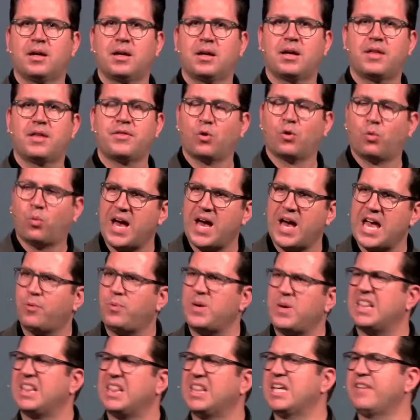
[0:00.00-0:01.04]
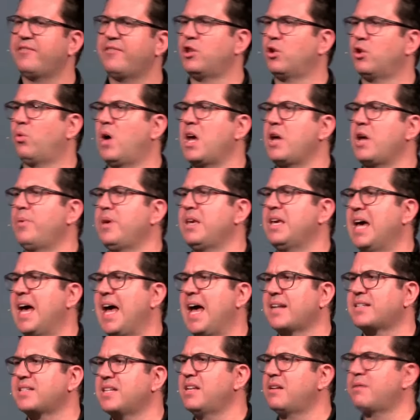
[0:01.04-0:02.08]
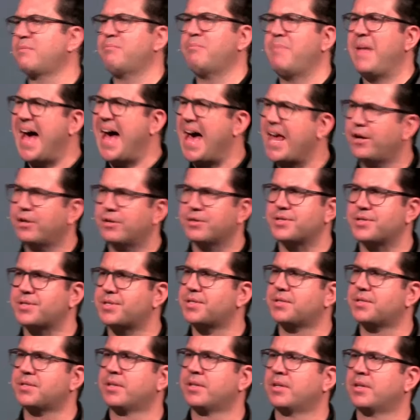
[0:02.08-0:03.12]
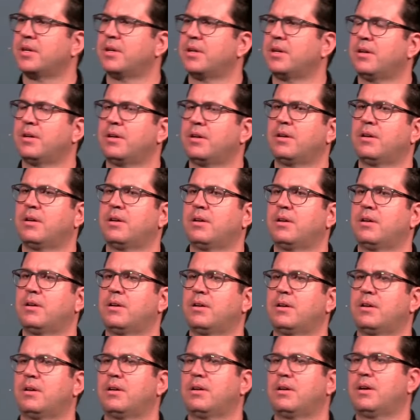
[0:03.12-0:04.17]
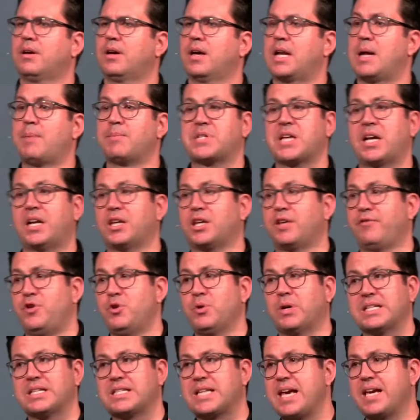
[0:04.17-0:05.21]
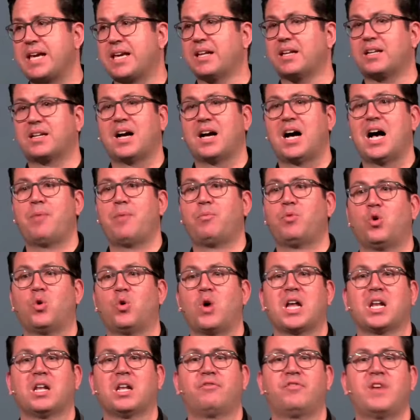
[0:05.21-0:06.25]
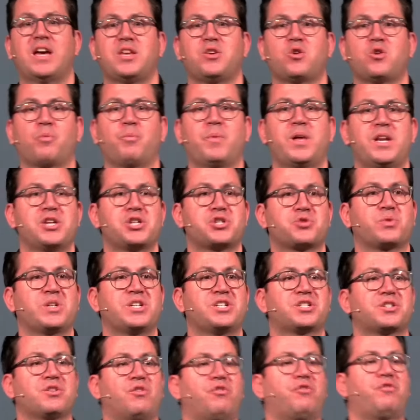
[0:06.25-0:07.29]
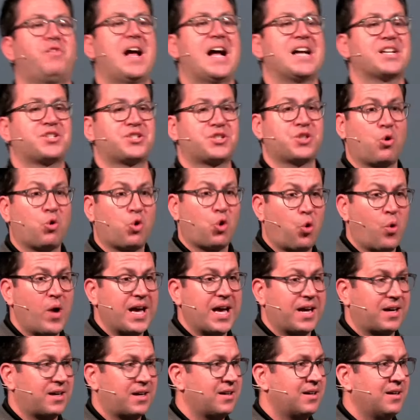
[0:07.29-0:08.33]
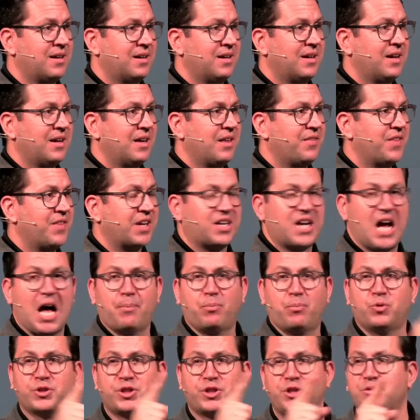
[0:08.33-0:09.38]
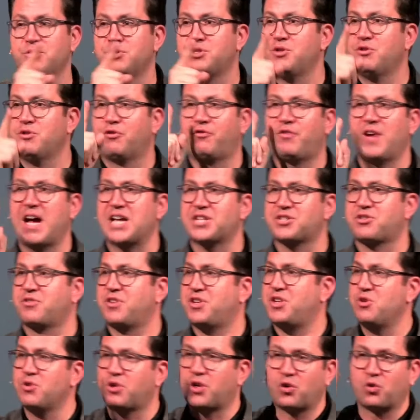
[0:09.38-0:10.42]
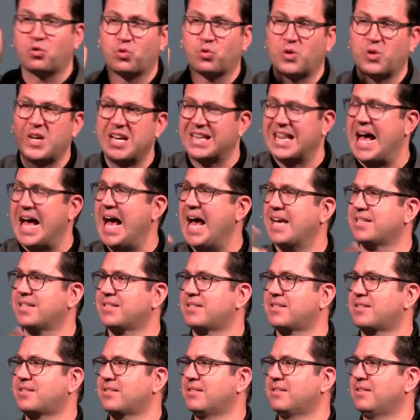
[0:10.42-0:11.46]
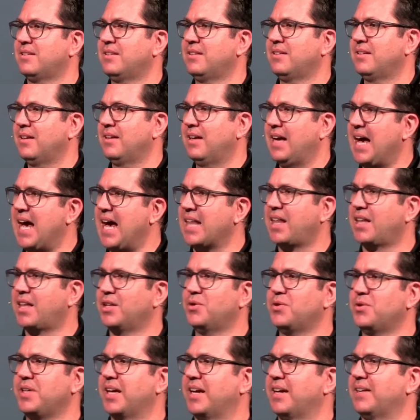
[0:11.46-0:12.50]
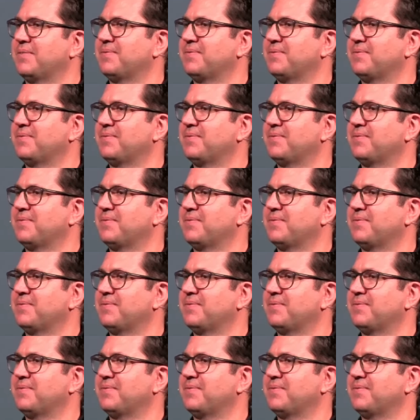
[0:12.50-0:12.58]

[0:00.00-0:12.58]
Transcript: And the way we live and the way we act, it matters. And I'm telling you, if you can take it, God will elevate your ministry so fast, so quick, that God will use you faster than you can realize. Hallelujah.